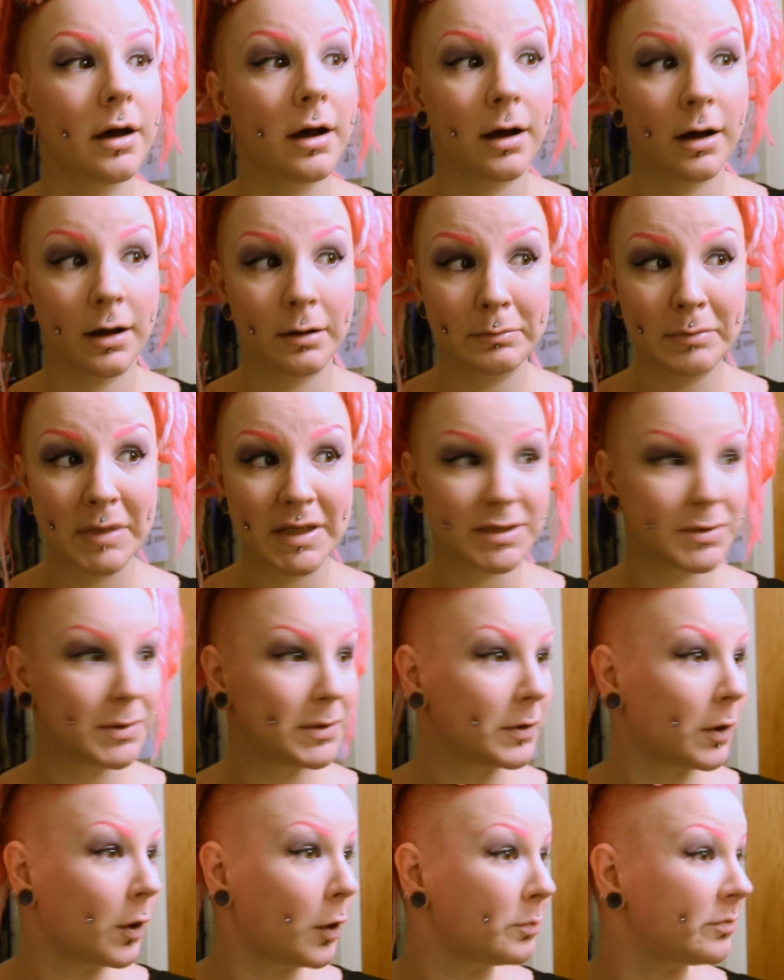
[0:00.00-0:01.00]
um, as you
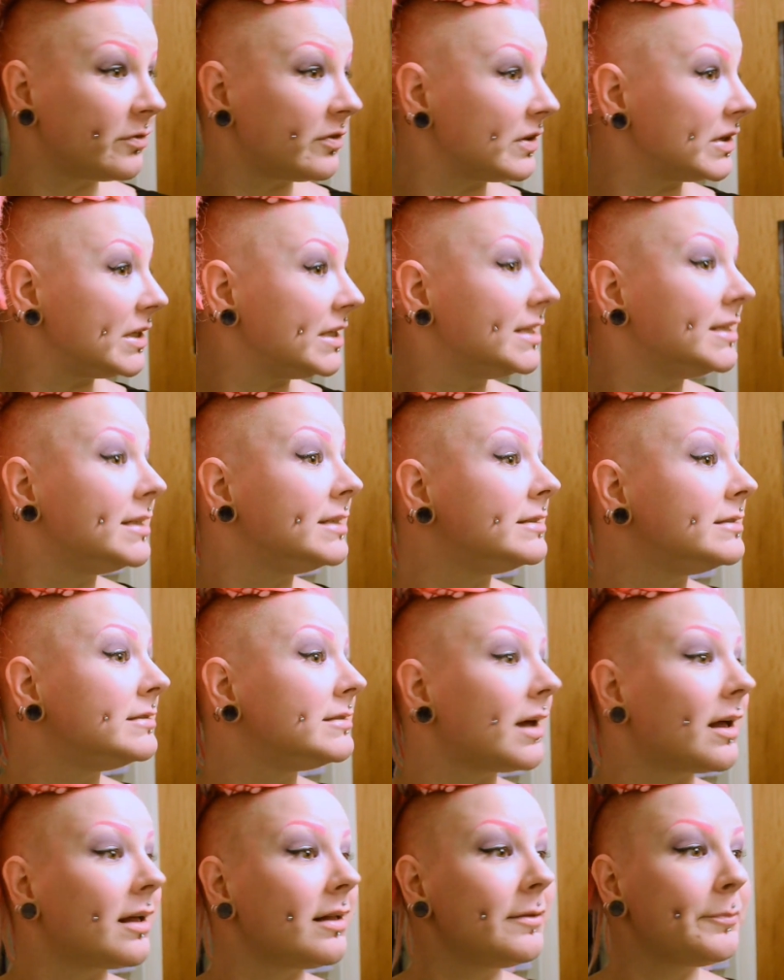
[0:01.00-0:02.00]
can hopefully
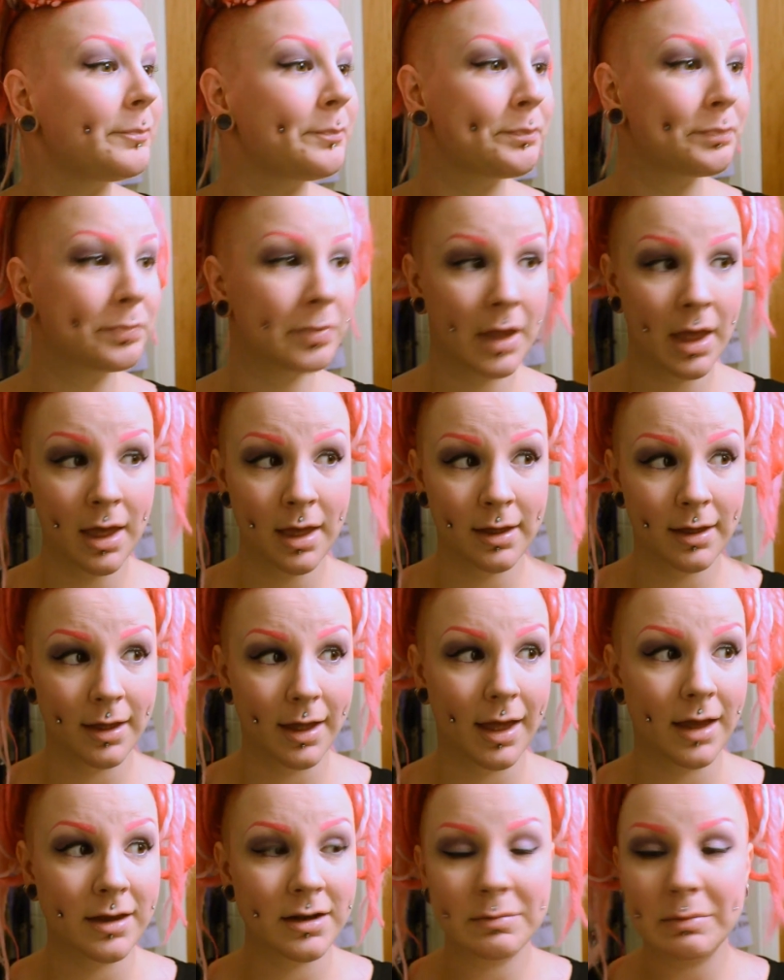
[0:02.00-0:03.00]
tell
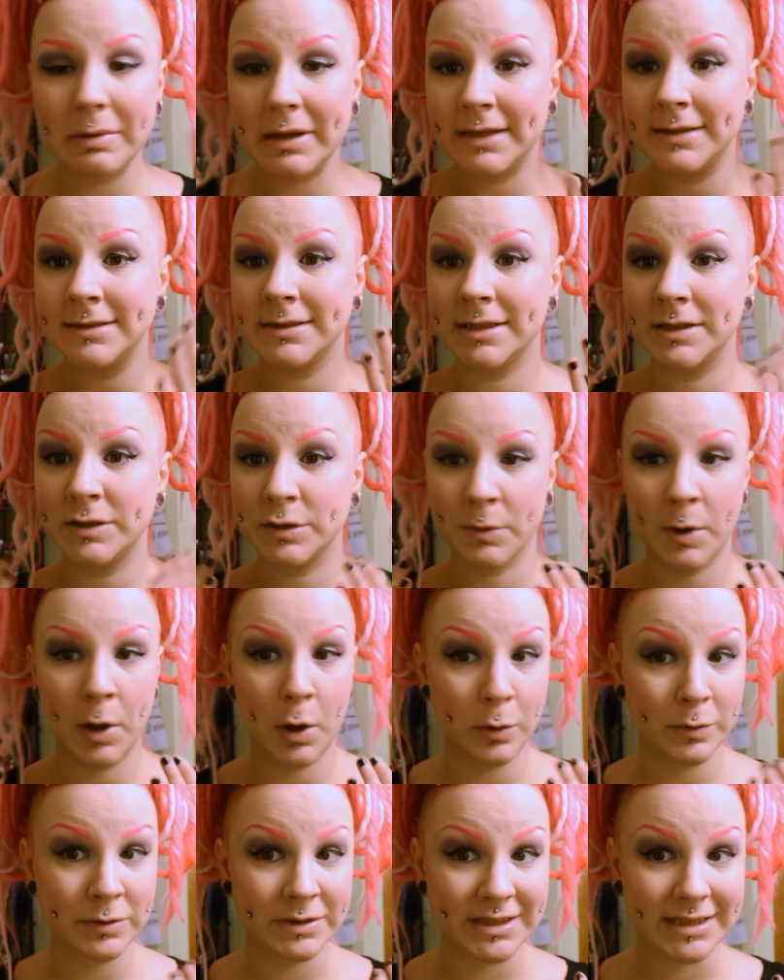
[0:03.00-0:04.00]
and it blends into my
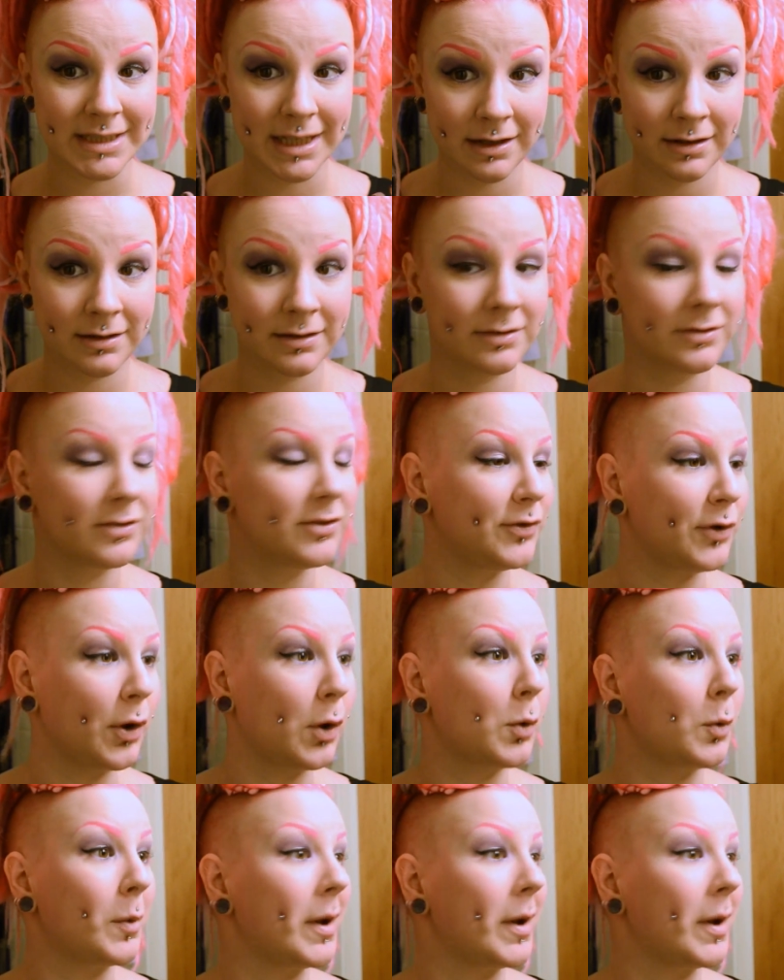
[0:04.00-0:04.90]
own skin so